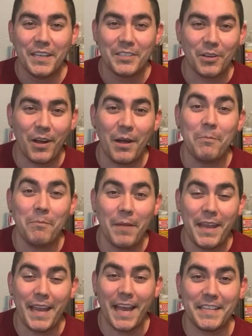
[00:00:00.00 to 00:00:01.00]
So I
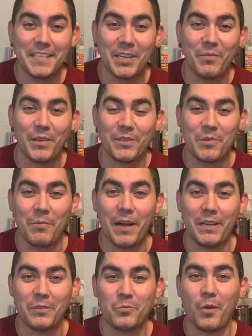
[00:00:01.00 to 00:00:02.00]
may tail feathers on
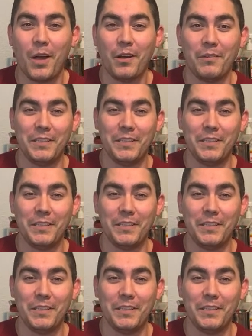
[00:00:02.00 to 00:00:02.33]
mine as well.